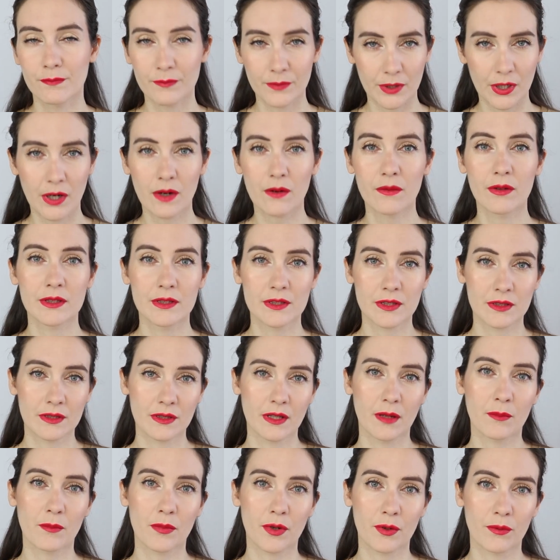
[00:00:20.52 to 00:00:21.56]
current
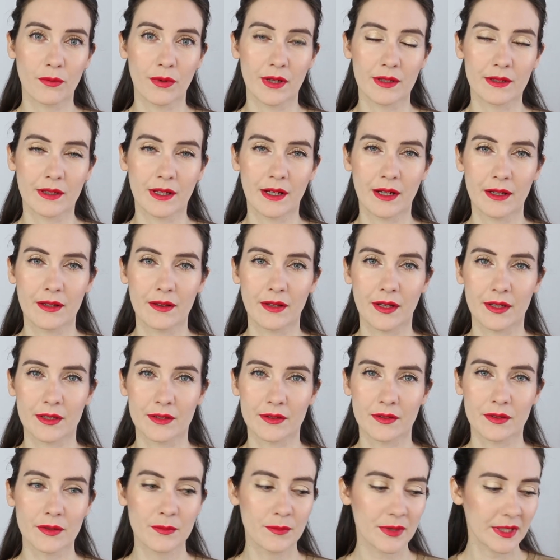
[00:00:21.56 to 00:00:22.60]
number one
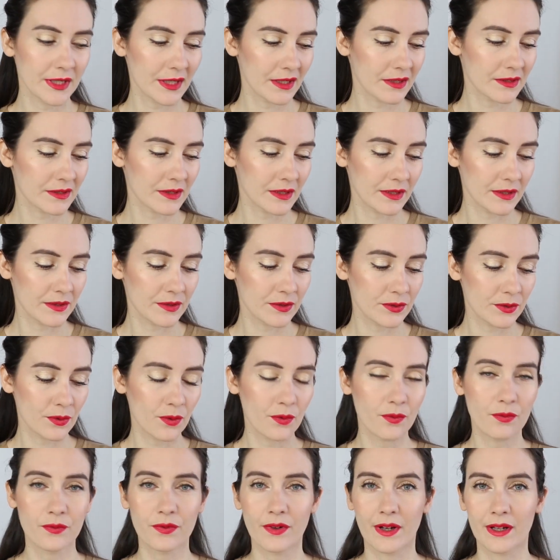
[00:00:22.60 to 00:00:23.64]
highlighter because it is
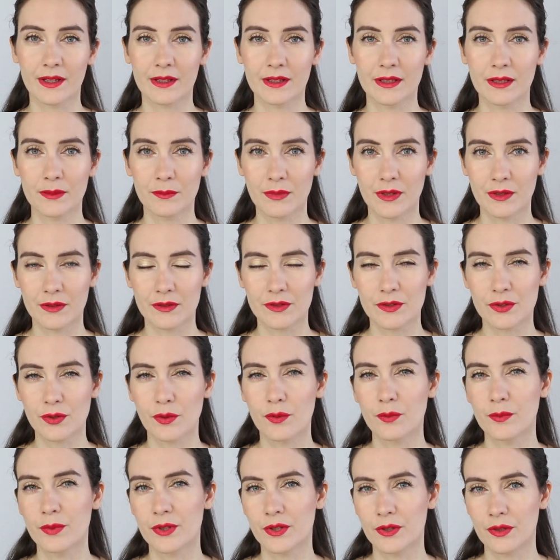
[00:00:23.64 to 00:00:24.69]
so finely milled,
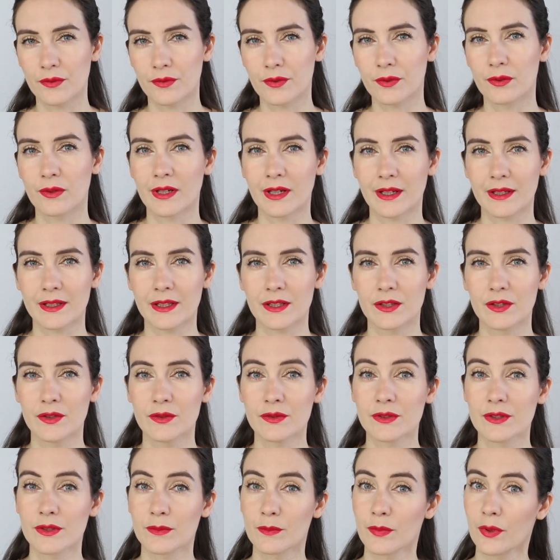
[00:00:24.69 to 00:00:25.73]
so beautiful, and I can
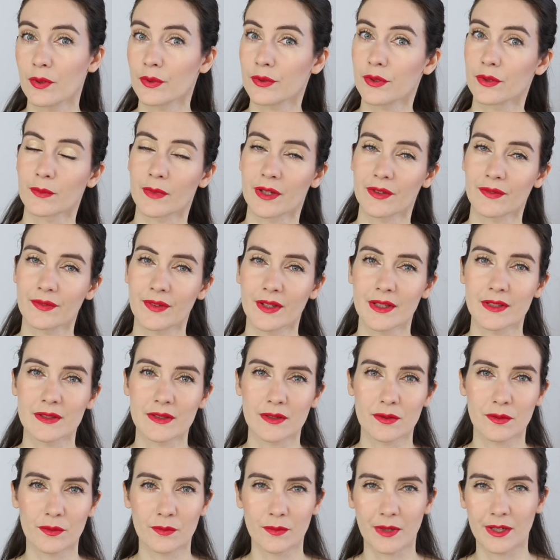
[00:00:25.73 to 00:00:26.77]
use it both on my face
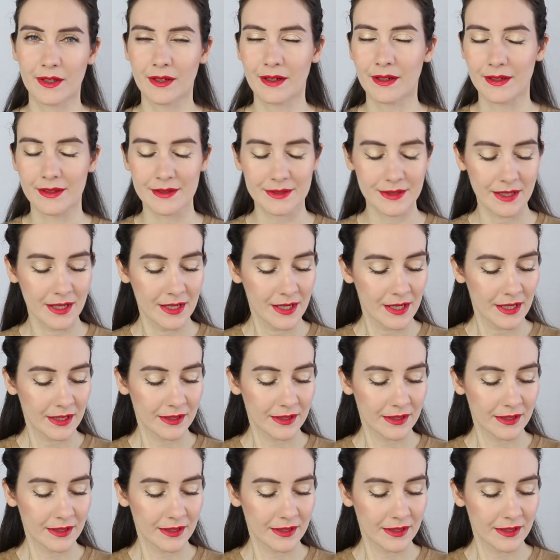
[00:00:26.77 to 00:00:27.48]
and on my eyes.